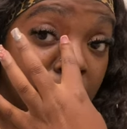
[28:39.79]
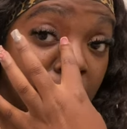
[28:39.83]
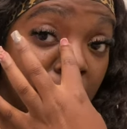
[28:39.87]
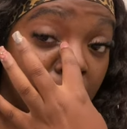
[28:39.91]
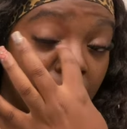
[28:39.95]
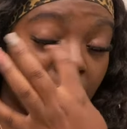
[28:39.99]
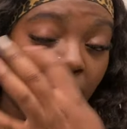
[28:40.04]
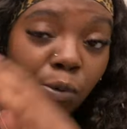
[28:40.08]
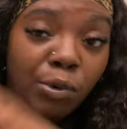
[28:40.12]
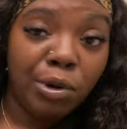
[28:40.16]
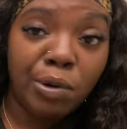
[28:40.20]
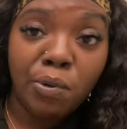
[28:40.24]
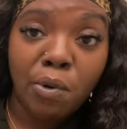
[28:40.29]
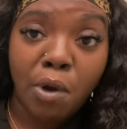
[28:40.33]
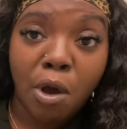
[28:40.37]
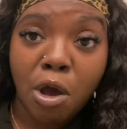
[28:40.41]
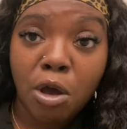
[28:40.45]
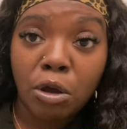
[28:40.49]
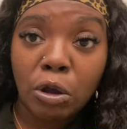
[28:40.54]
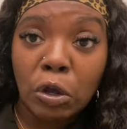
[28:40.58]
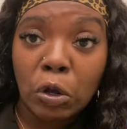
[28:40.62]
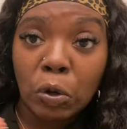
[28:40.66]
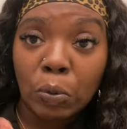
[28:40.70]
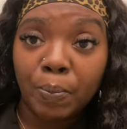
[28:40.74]
And like we would
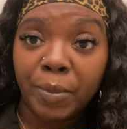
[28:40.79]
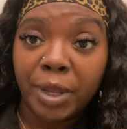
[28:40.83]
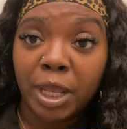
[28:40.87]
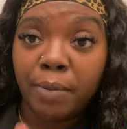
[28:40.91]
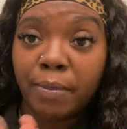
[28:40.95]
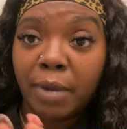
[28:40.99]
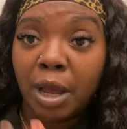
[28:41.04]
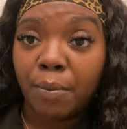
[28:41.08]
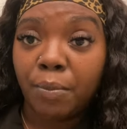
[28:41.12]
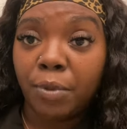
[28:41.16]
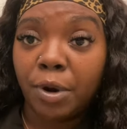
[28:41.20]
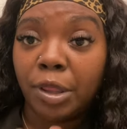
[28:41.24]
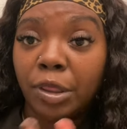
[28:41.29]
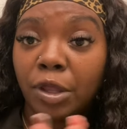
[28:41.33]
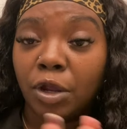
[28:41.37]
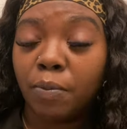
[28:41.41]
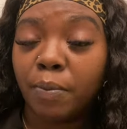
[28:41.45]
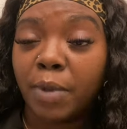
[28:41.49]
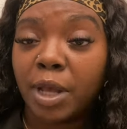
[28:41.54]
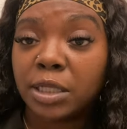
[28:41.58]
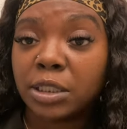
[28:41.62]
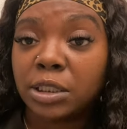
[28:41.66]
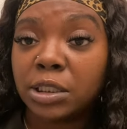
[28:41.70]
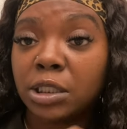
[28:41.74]
all go, me, my brother, and
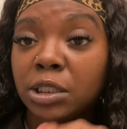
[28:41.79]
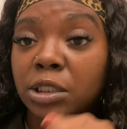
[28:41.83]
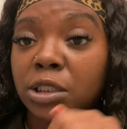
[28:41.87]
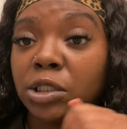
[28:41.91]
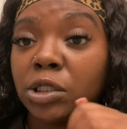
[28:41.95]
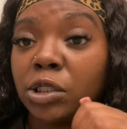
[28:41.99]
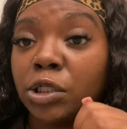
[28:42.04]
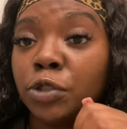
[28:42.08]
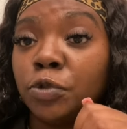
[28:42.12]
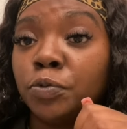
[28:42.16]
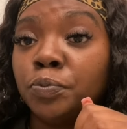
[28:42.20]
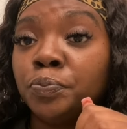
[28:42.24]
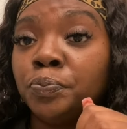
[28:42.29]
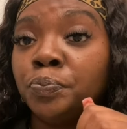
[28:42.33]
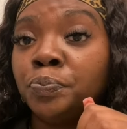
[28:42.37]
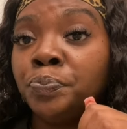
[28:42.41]
my sister